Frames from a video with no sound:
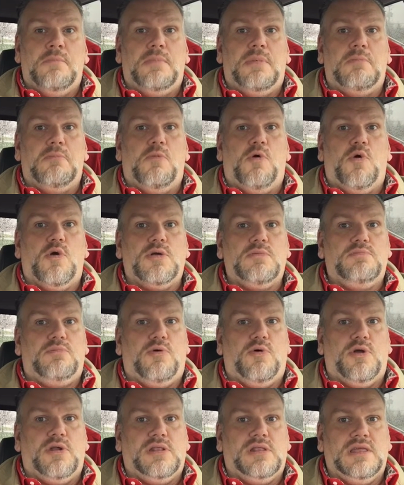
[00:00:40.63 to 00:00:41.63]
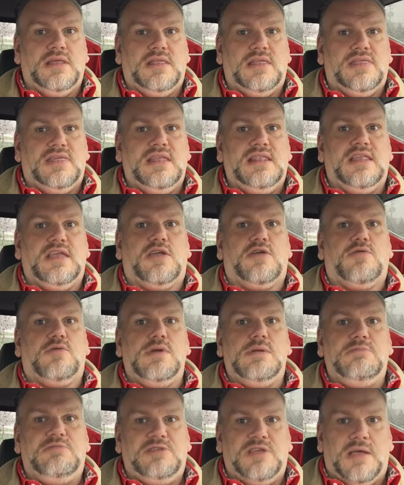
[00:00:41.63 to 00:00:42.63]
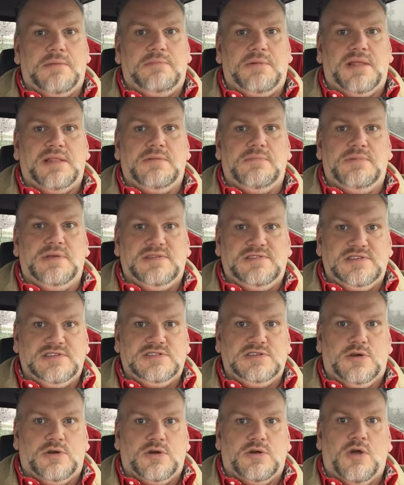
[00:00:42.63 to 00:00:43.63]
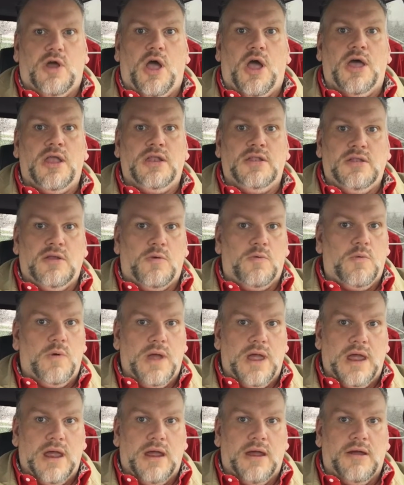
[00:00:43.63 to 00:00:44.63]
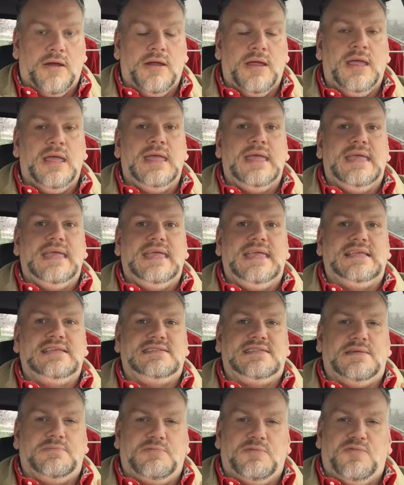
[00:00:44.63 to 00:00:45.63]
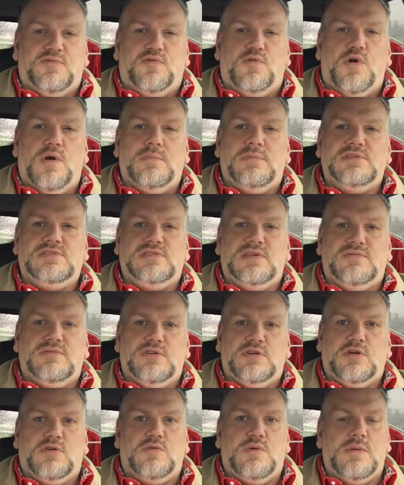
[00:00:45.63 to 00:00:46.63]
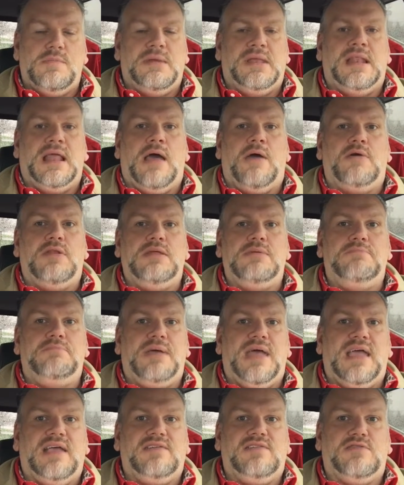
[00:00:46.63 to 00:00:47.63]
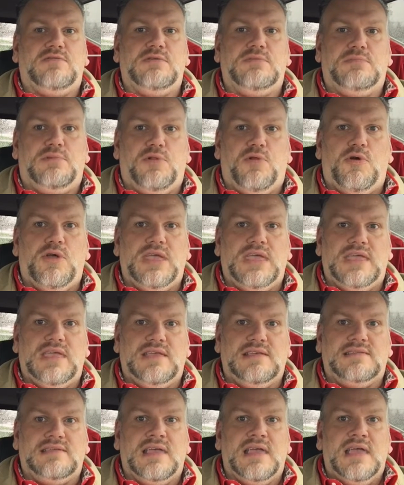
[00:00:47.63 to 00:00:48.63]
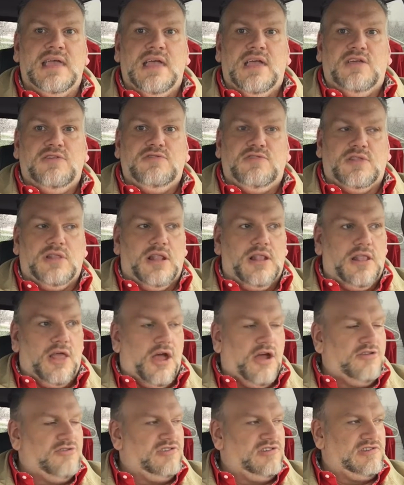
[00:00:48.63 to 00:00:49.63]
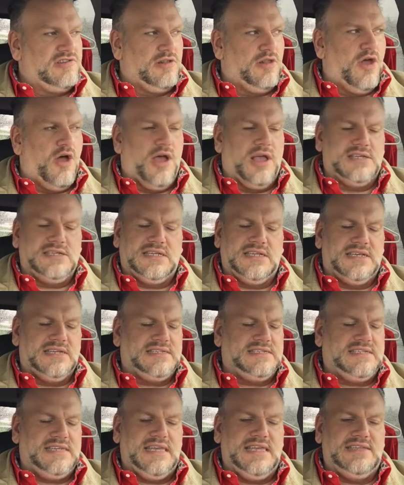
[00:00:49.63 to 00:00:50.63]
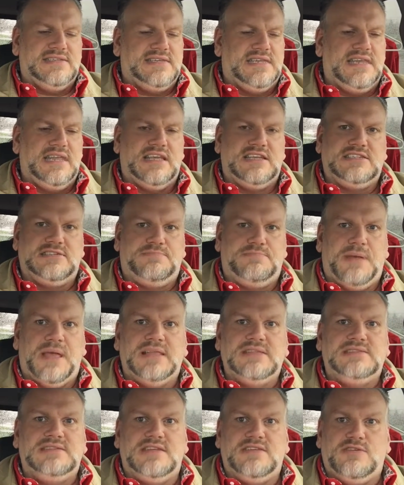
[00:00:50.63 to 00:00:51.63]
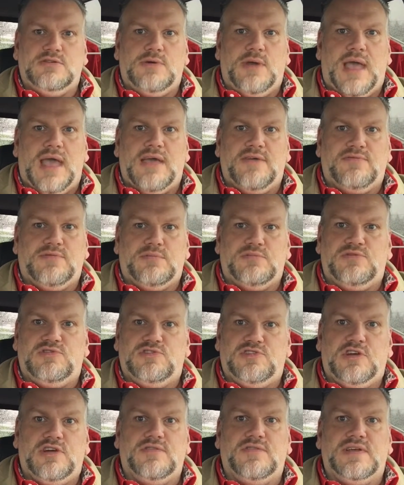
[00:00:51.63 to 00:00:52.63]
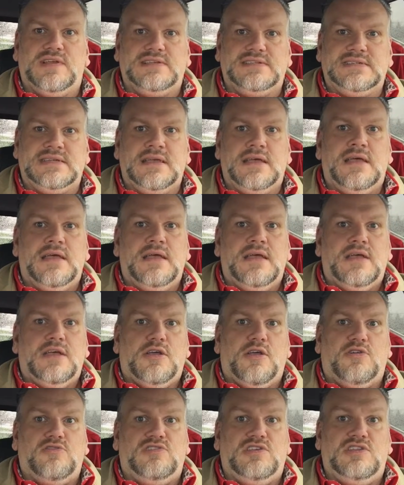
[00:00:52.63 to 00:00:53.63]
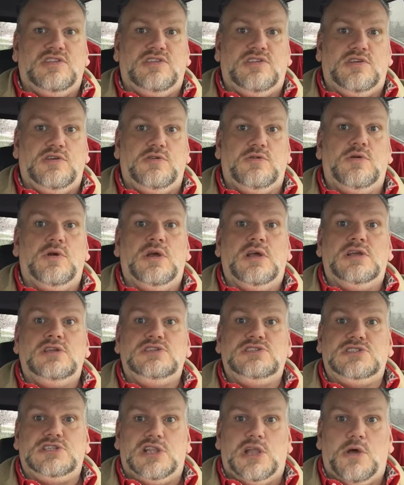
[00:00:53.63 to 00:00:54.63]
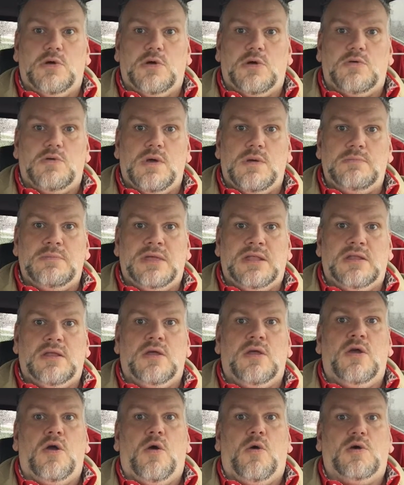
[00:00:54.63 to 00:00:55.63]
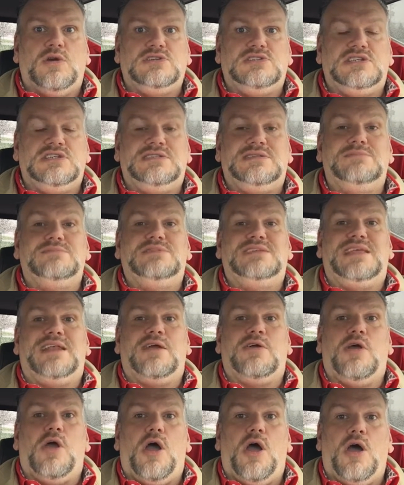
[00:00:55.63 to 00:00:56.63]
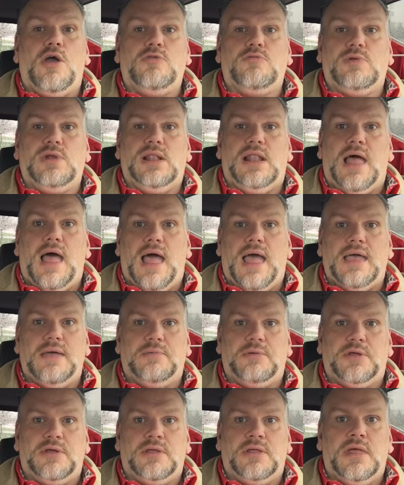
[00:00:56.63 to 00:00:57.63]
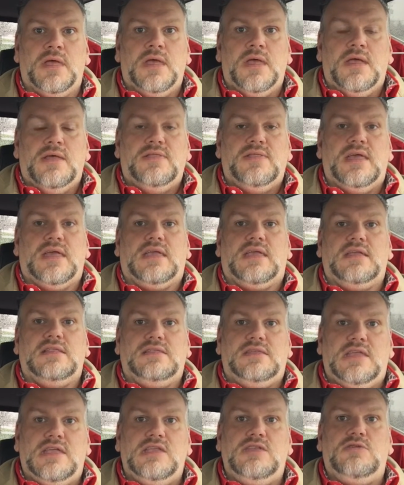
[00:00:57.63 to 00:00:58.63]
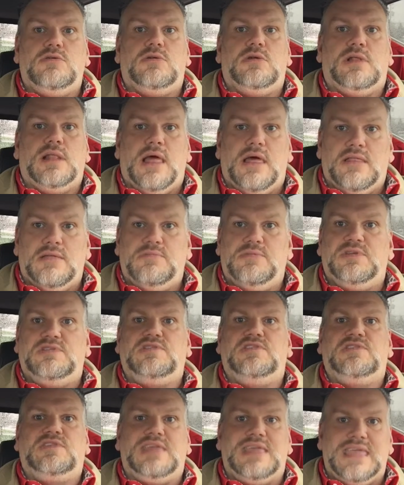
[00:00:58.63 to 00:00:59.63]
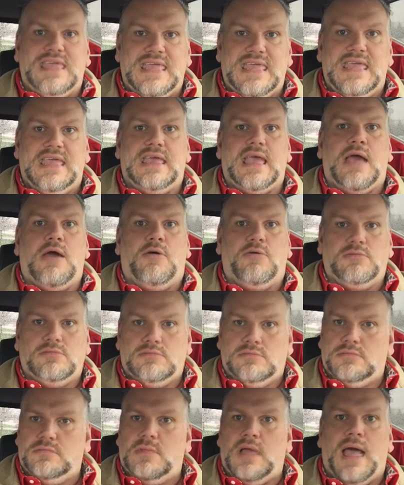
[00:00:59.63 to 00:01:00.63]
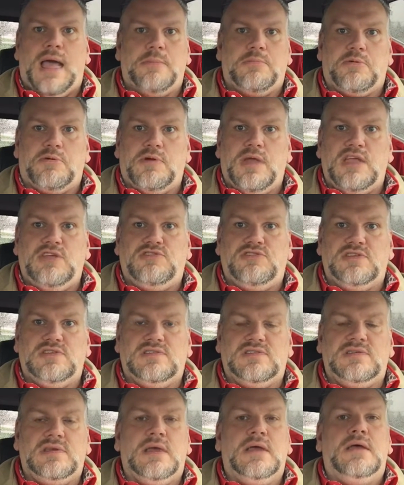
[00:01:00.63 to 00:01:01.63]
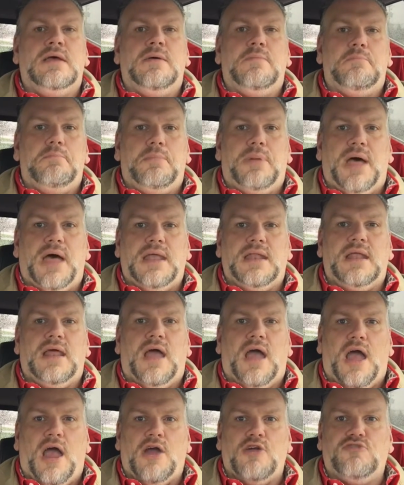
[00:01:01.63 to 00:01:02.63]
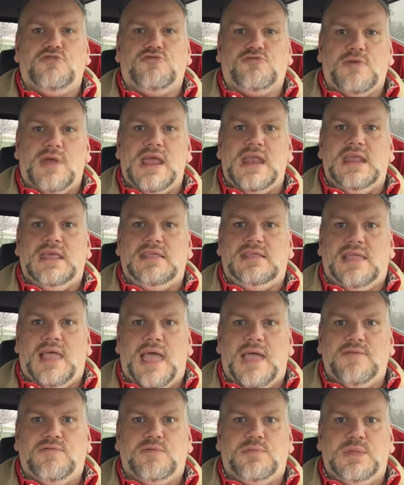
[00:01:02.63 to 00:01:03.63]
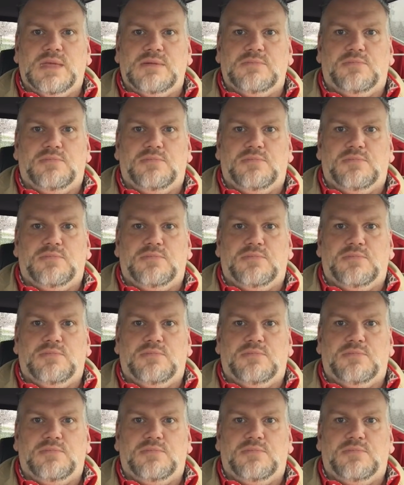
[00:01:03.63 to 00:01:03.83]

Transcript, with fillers: But more importantly, the thing that creeps up on the business owner unaware is the performance of their equipment and how it impacts their employees. So the largest loss that exceeds any expense that you have from service goes into slow equipment or systems that are unreliable that continue to allow the business to eke out operations, but are draining time from the